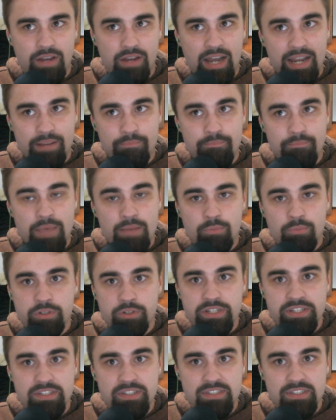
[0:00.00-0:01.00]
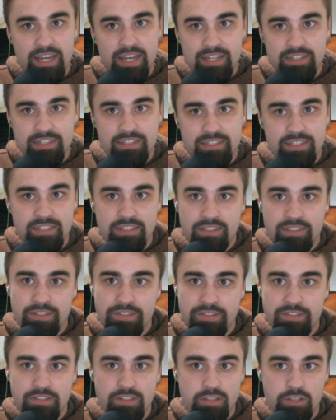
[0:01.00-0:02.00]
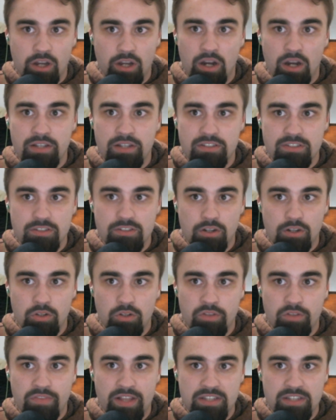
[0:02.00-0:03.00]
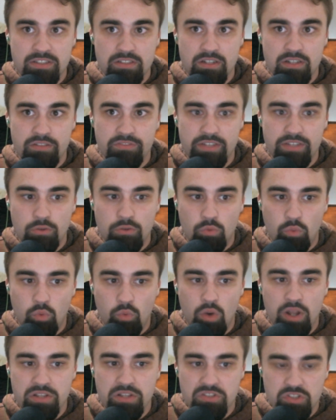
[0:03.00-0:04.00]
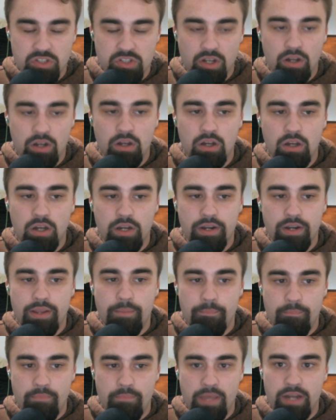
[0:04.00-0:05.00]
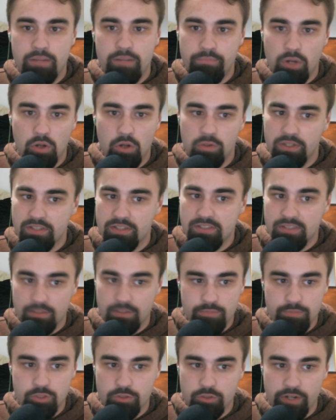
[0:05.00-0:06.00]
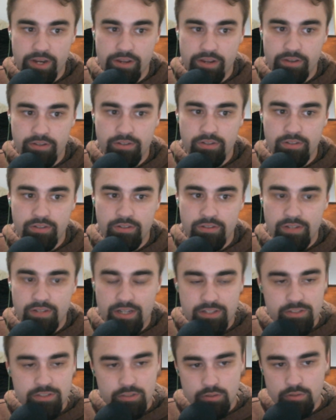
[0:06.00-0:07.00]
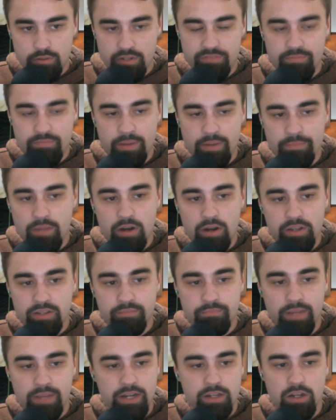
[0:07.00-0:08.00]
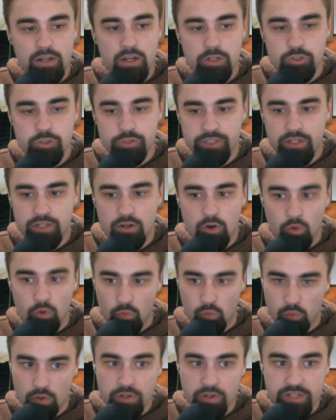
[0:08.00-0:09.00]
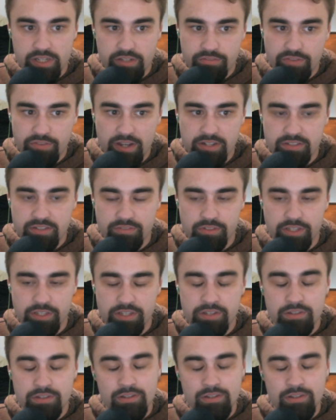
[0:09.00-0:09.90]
memories, ideas, thoughts, all of that stuff, it runs on metabolic substrate. And so if my mitochondria are working effectively,